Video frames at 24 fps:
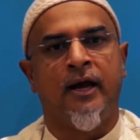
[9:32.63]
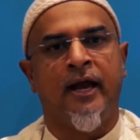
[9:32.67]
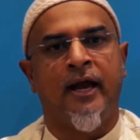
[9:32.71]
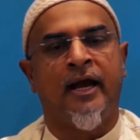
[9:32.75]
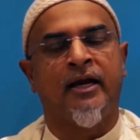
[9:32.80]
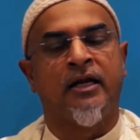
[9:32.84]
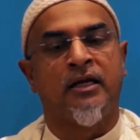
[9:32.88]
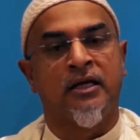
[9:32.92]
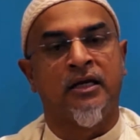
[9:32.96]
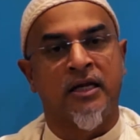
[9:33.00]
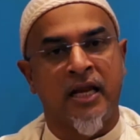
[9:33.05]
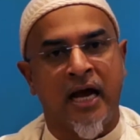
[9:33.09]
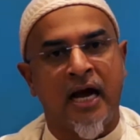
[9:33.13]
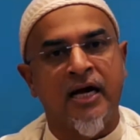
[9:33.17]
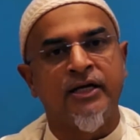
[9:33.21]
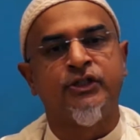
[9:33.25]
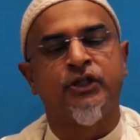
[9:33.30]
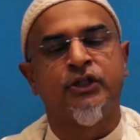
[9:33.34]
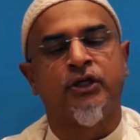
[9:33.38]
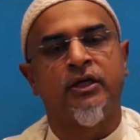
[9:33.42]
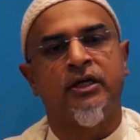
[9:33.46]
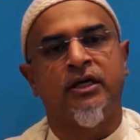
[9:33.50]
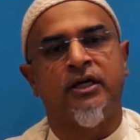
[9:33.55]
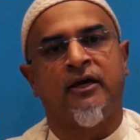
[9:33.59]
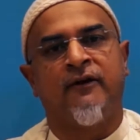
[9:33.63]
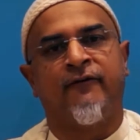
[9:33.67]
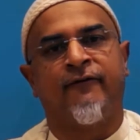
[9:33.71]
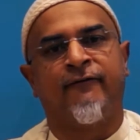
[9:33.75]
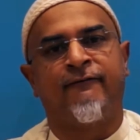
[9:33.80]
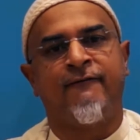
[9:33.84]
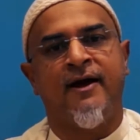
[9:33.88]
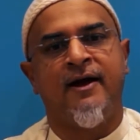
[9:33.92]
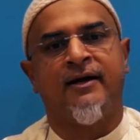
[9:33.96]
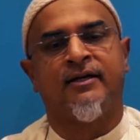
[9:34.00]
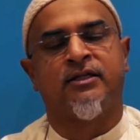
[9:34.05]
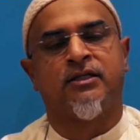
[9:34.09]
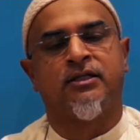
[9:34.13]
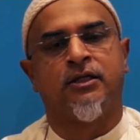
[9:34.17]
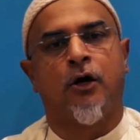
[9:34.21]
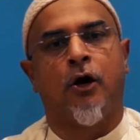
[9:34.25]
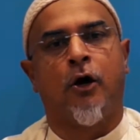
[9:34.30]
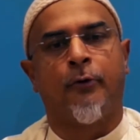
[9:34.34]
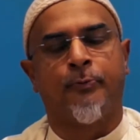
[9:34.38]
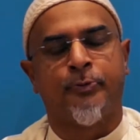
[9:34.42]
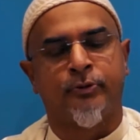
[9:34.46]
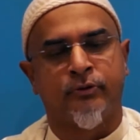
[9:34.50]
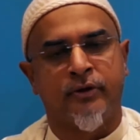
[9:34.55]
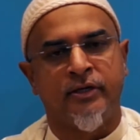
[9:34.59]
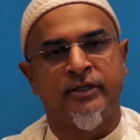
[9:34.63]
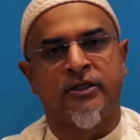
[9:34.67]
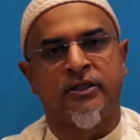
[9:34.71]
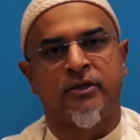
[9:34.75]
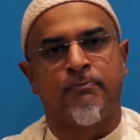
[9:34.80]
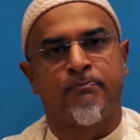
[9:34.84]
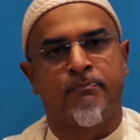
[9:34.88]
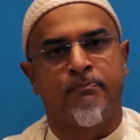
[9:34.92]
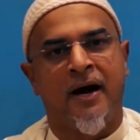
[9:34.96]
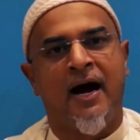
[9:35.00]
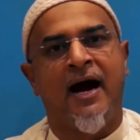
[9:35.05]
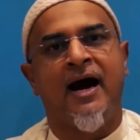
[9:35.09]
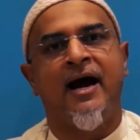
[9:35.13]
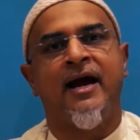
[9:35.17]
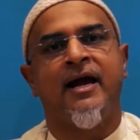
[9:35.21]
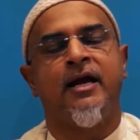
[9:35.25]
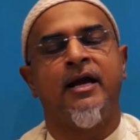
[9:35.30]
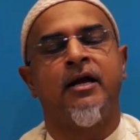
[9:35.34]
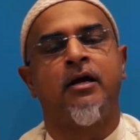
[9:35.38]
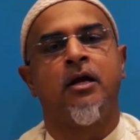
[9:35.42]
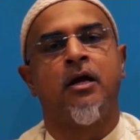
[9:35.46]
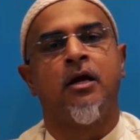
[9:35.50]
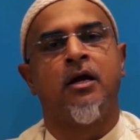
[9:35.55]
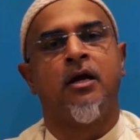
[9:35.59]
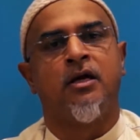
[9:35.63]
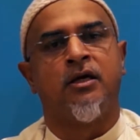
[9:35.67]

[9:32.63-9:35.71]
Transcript: and largely, in fact, operated by